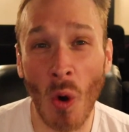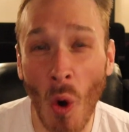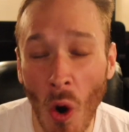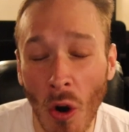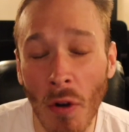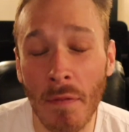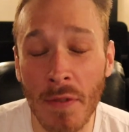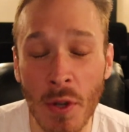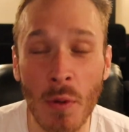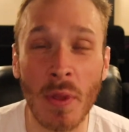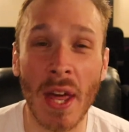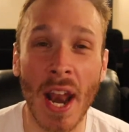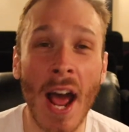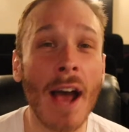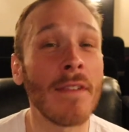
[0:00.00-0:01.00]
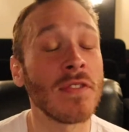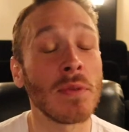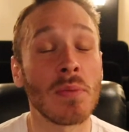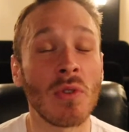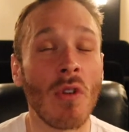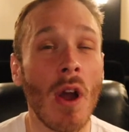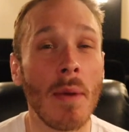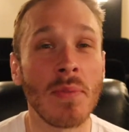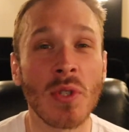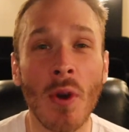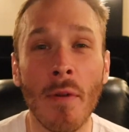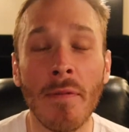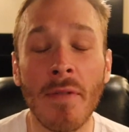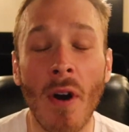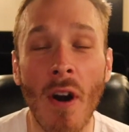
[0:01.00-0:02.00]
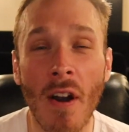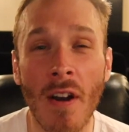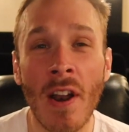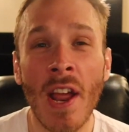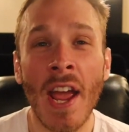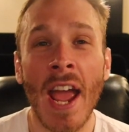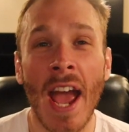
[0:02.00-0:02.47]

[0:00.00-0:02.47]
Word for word: all of you that have subscribed so far